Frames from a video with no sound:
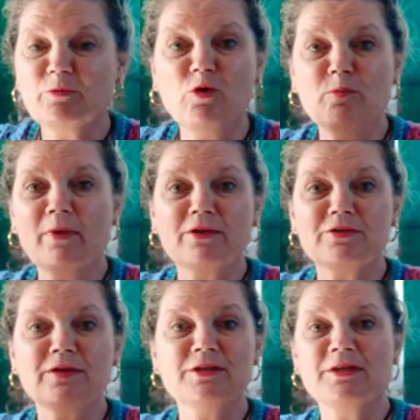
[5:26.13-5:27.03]
all my
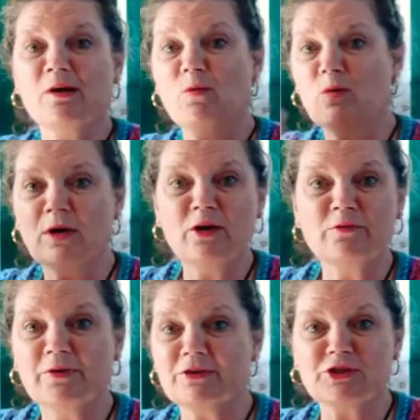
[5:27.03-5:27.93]
things now all
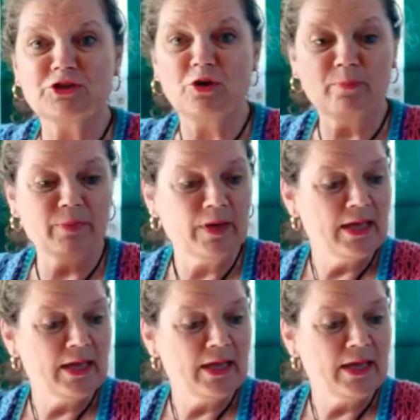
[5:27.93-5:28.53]
over the shop,